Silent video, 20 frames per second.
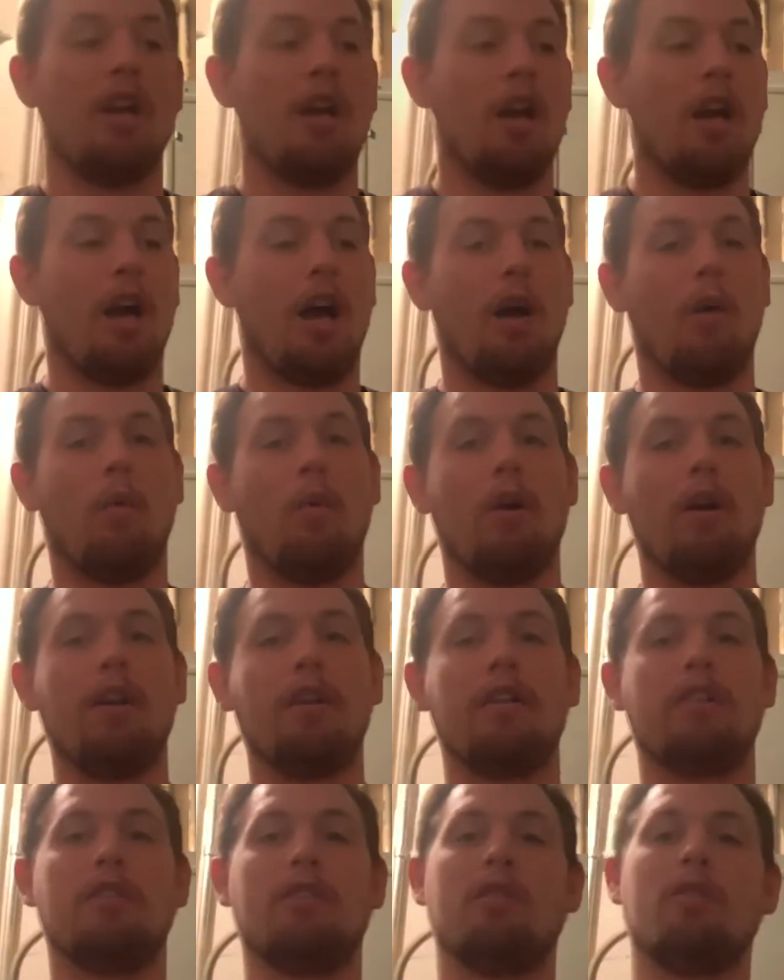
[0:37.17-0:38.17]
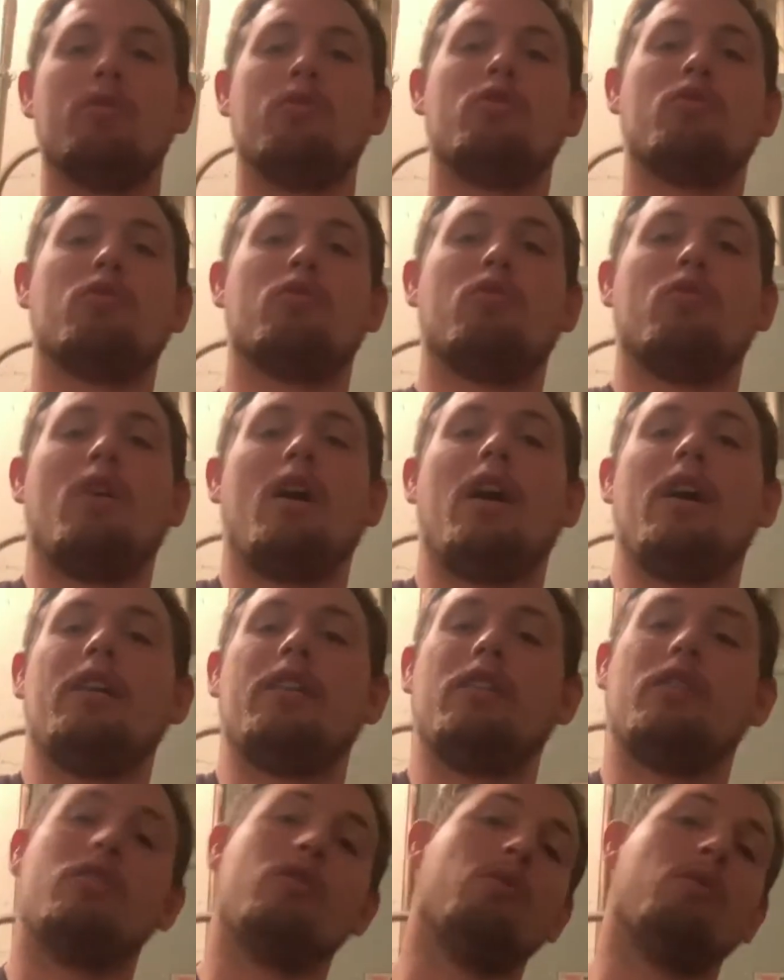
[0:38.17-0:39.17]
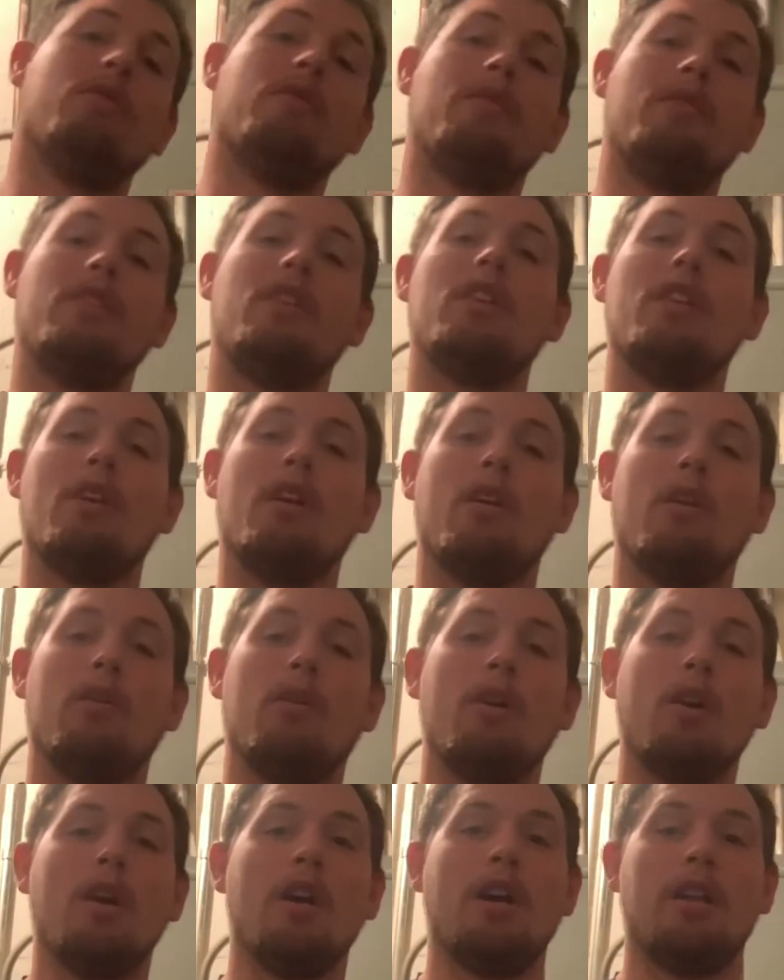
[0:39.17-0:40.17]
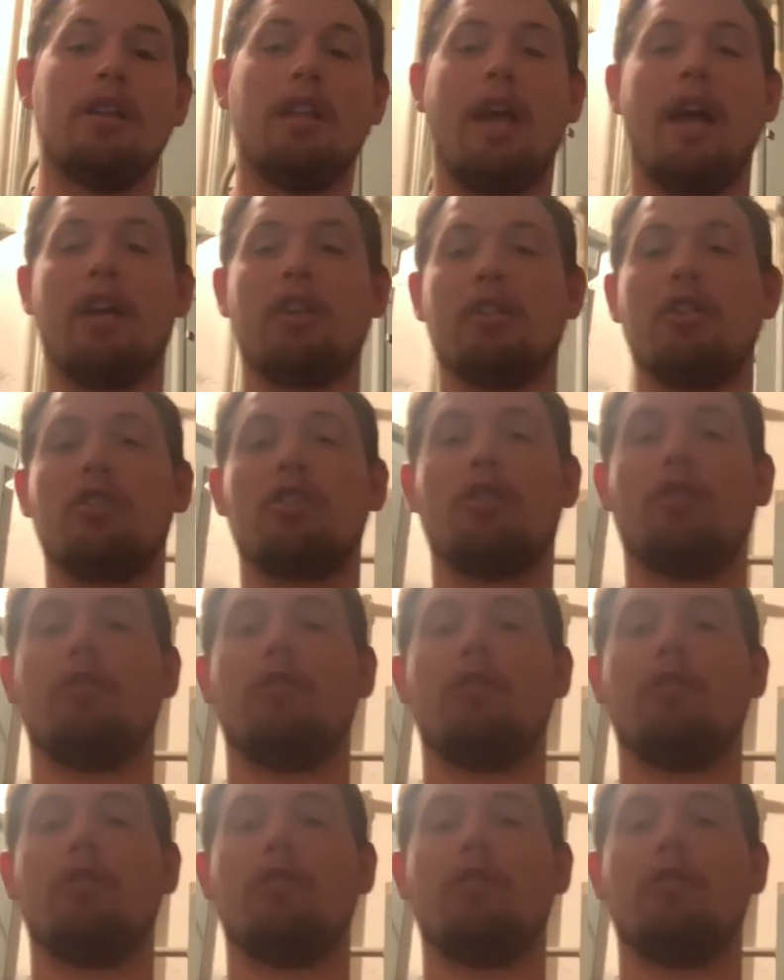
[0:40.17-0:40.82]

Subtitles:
I wanted to try to do a video that actually shows